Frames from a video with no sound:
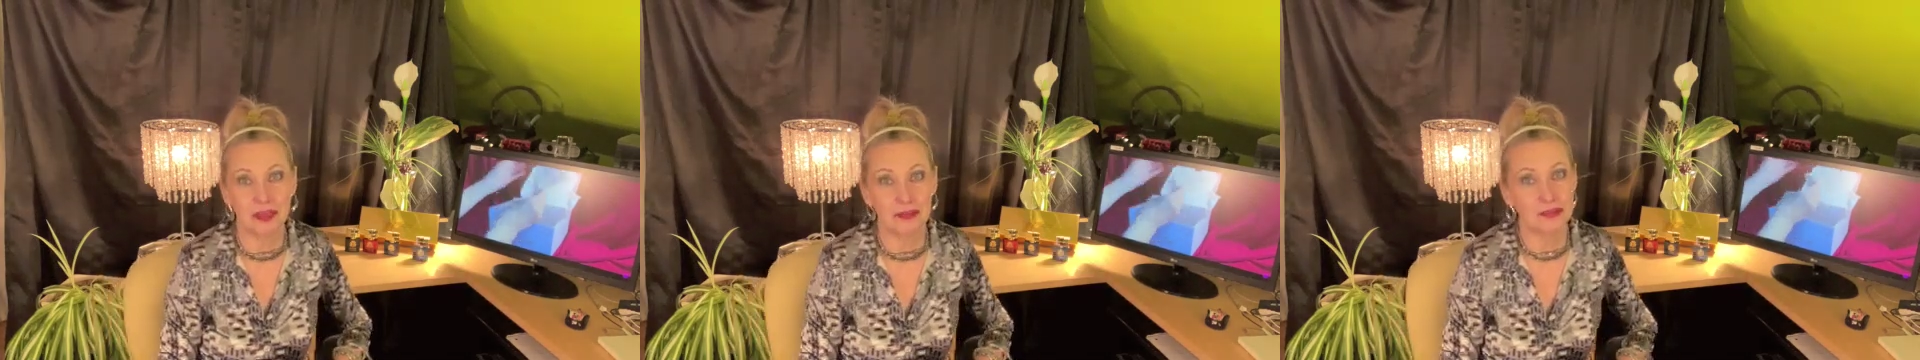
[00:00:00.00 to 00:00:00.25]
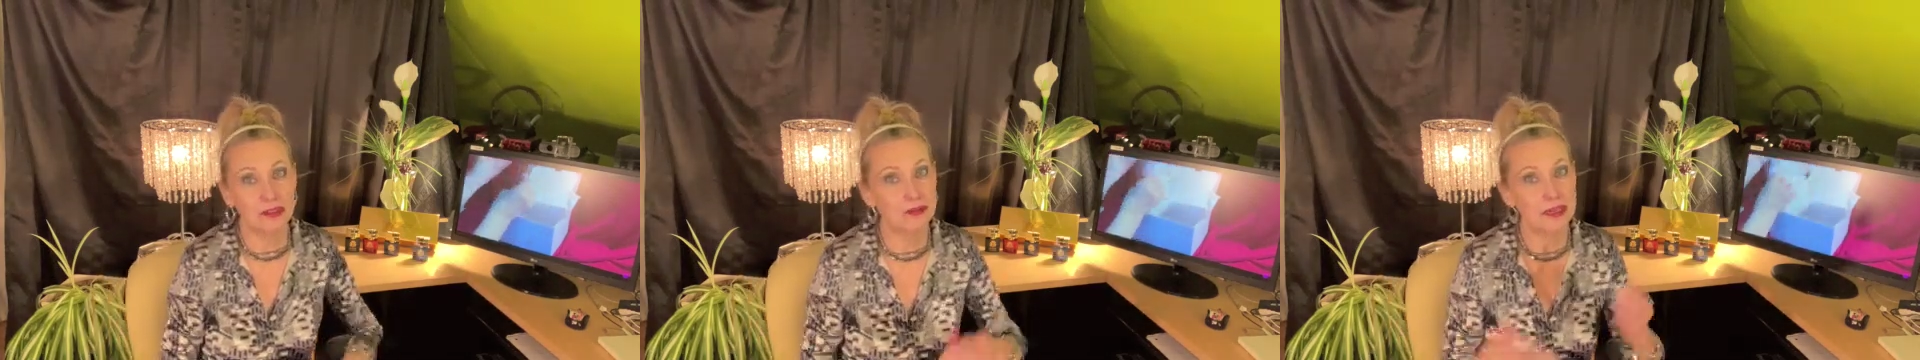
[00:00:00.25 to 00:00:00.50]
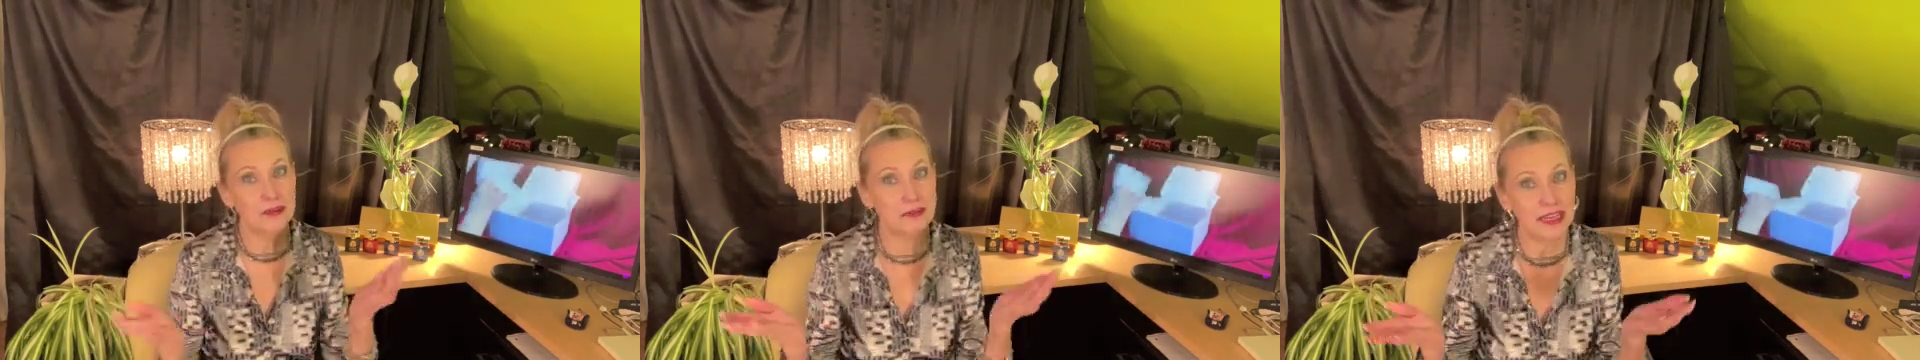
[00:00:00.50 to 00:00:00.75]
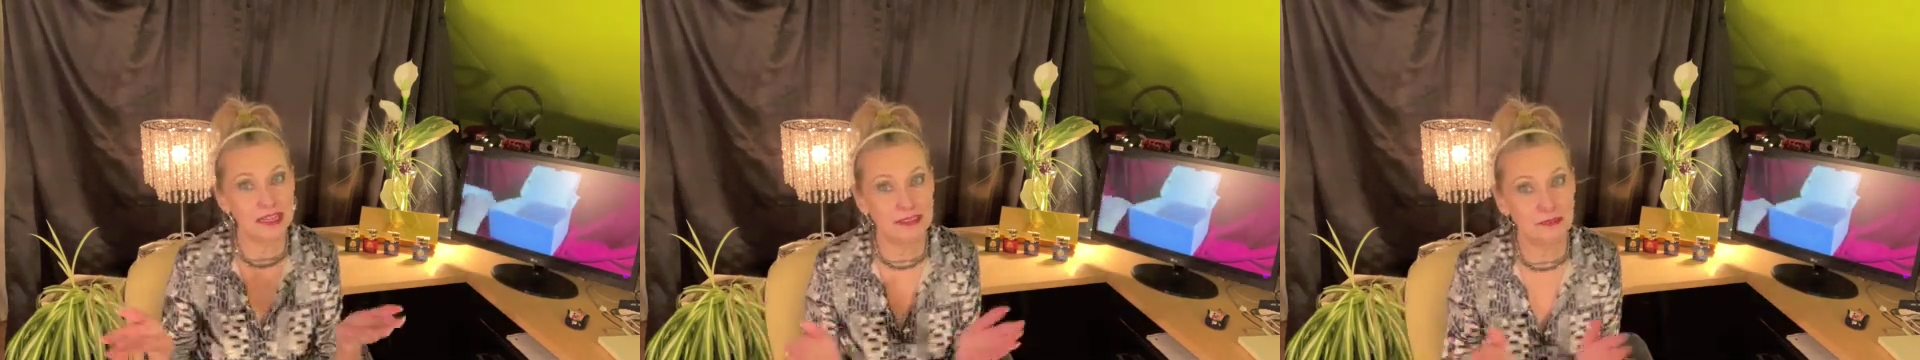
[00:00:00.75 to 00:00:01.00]
So
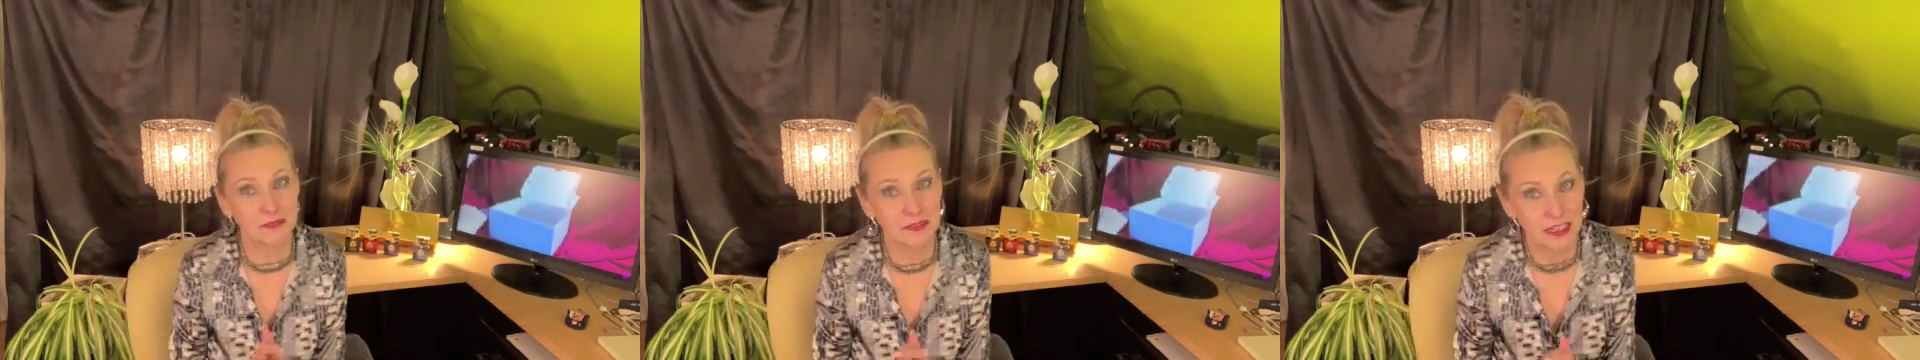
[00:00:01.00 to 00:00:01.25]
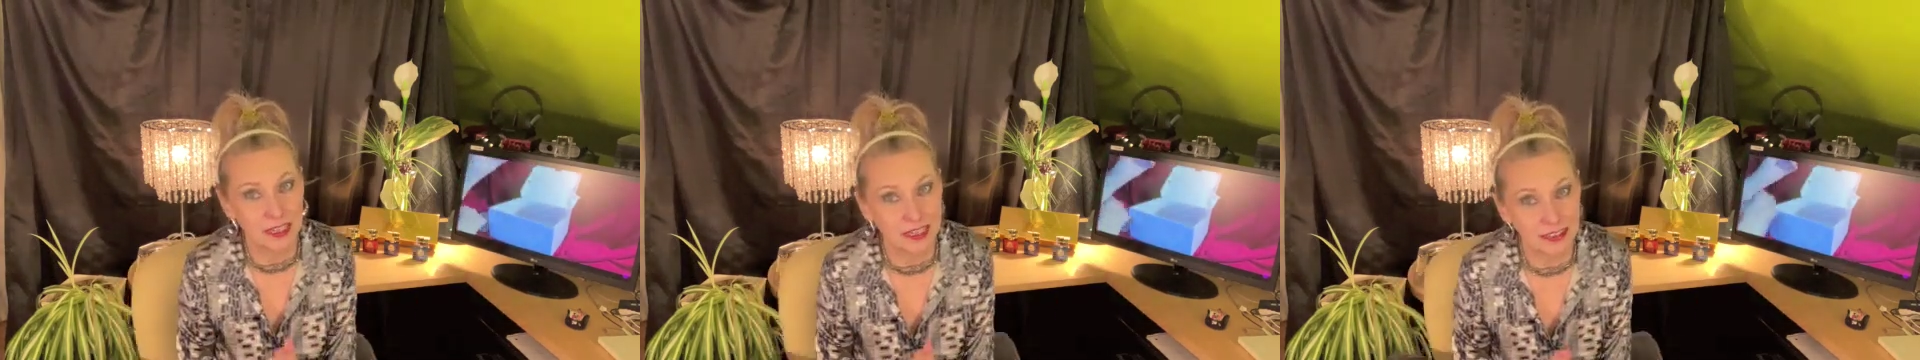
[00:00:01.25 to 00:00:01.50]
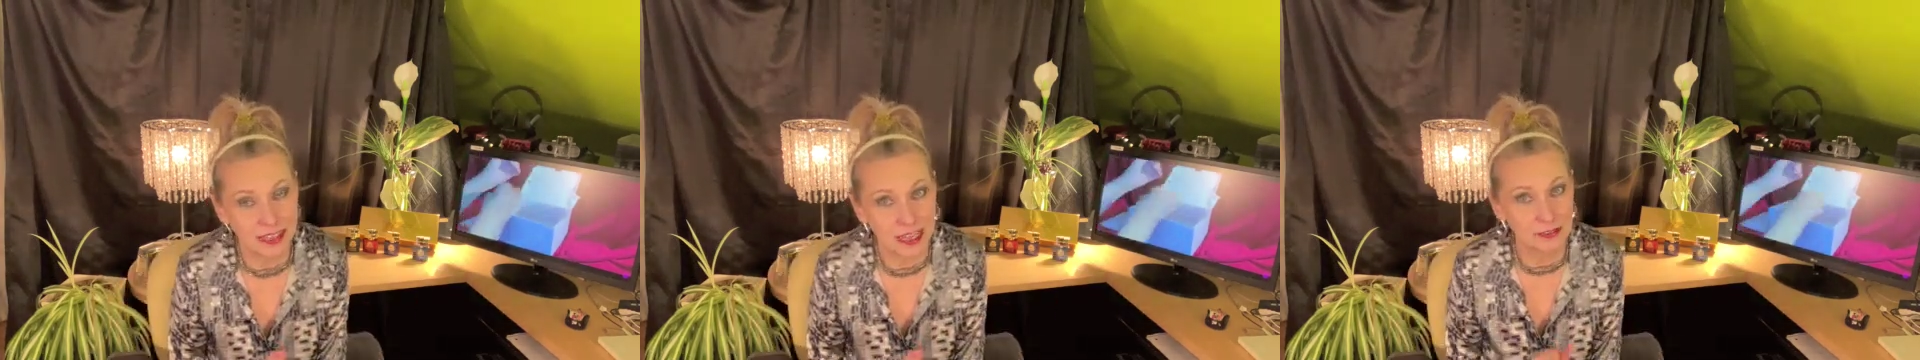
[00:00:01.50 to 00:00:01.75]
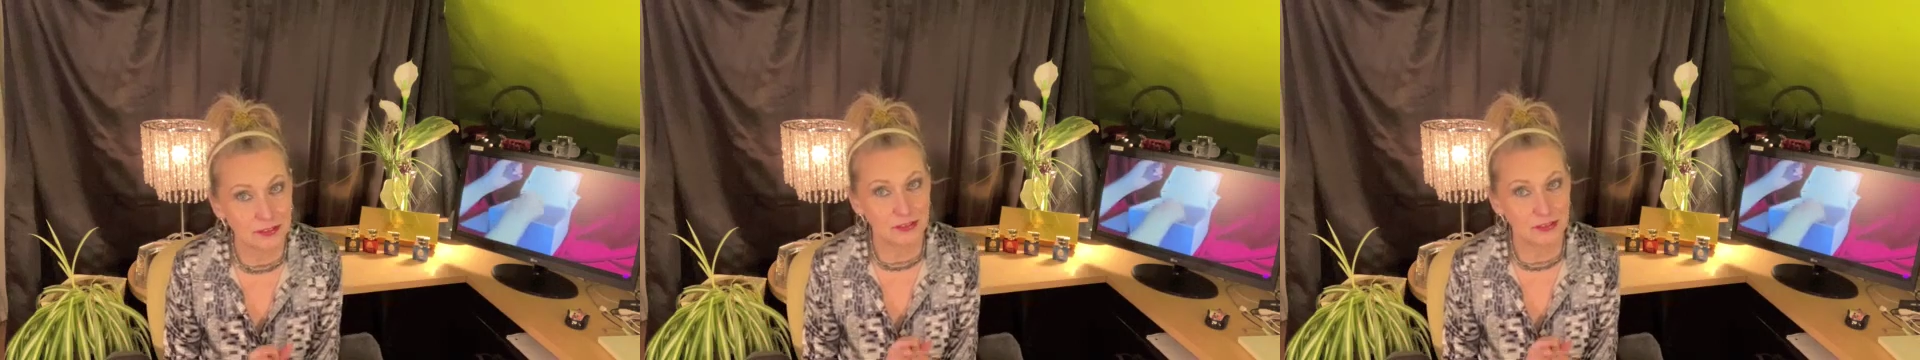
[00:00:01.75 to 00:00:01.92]
anyways, thanks for